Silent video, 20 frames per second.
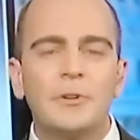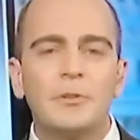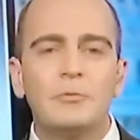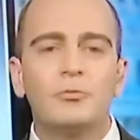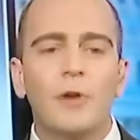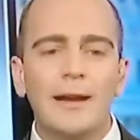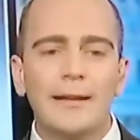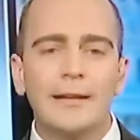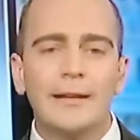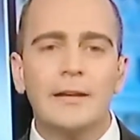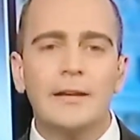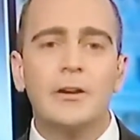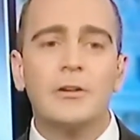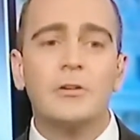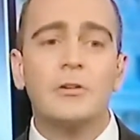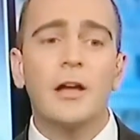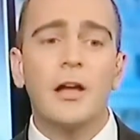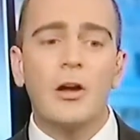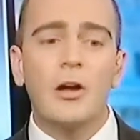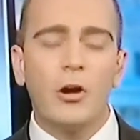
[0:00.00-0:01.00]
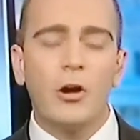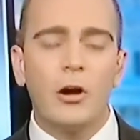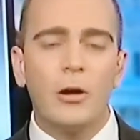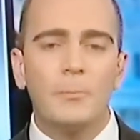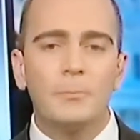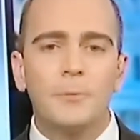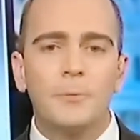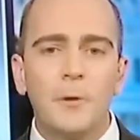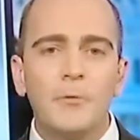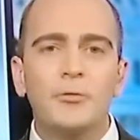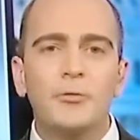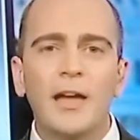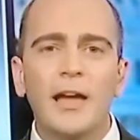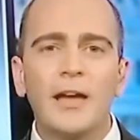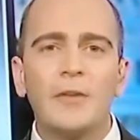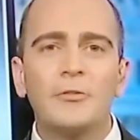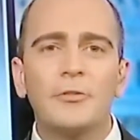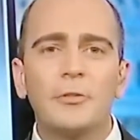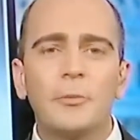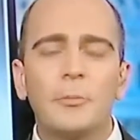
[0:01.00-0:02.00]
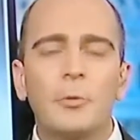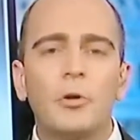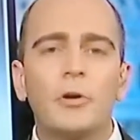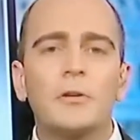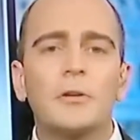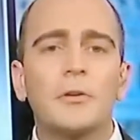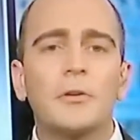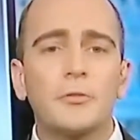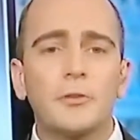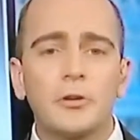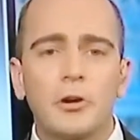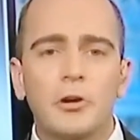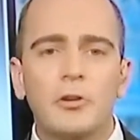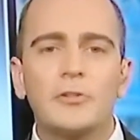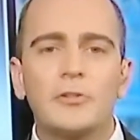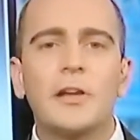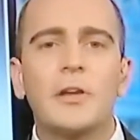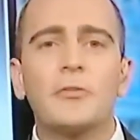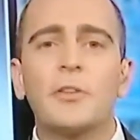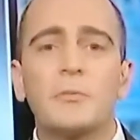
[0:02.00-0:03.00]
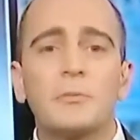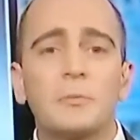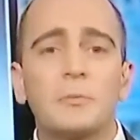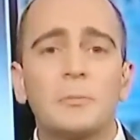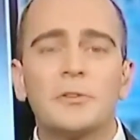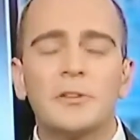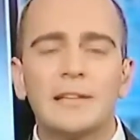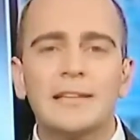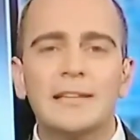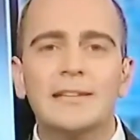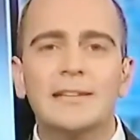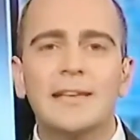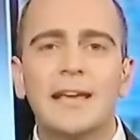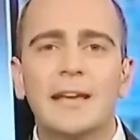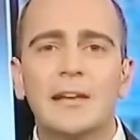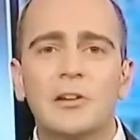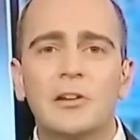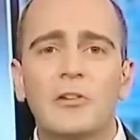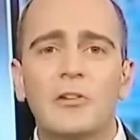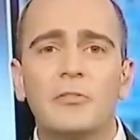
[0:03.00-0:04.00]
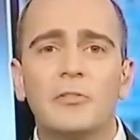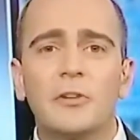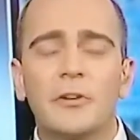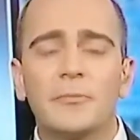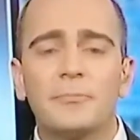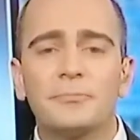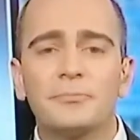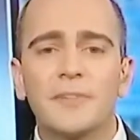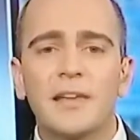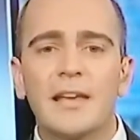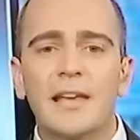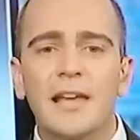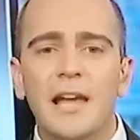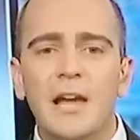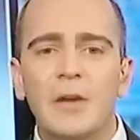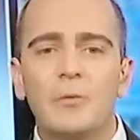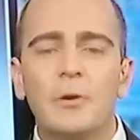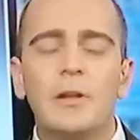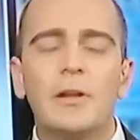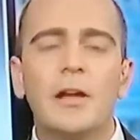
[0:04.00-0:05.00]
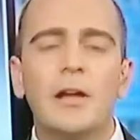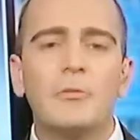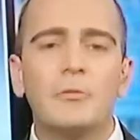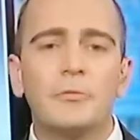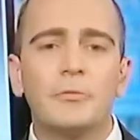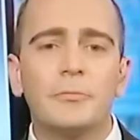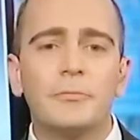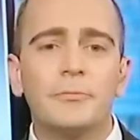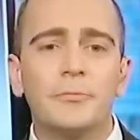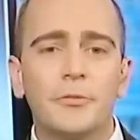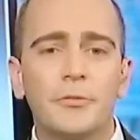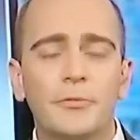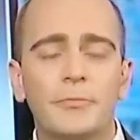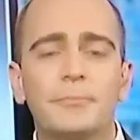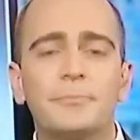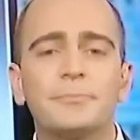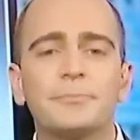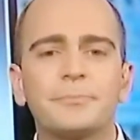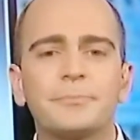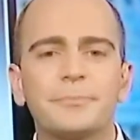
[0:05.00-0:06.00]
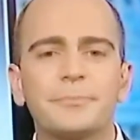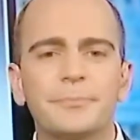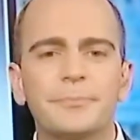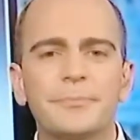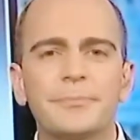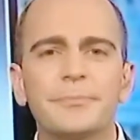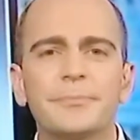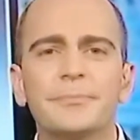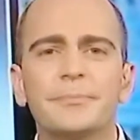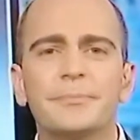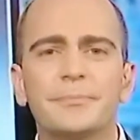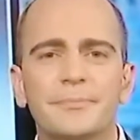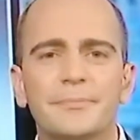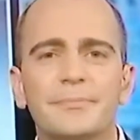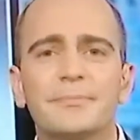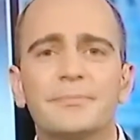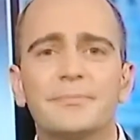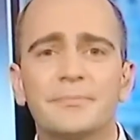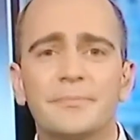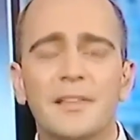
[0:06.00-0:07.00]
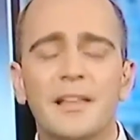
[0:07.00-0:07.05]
right here on both sides of the border because the cartels have completely taken over. Okay, and also child trafficking too, and